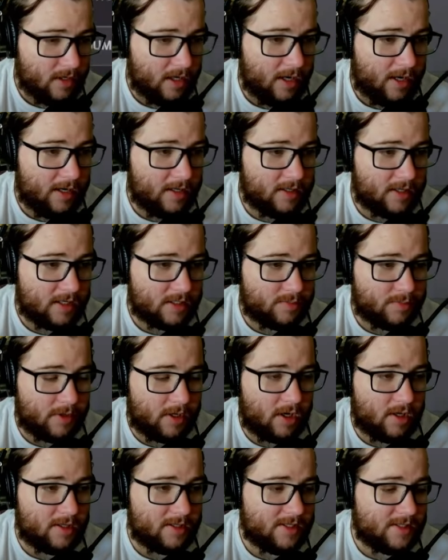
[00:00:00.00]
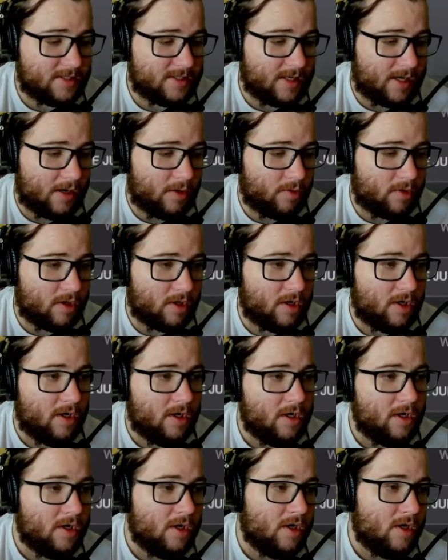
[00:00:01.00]
And last but not least, our
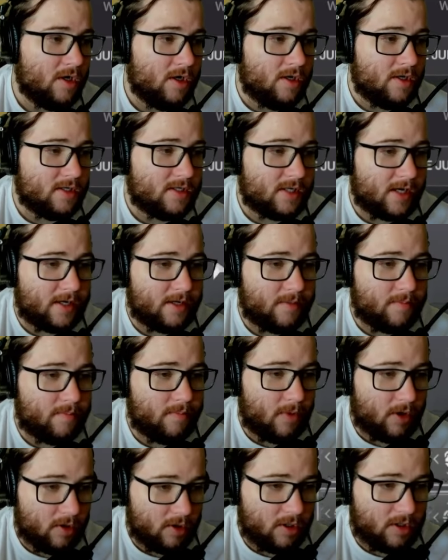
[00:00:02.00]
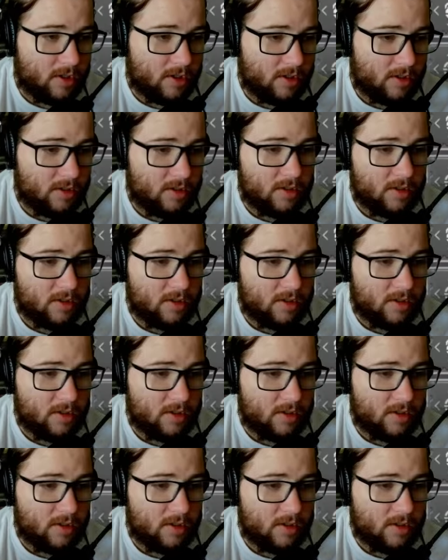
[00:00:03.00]
Titan Mark,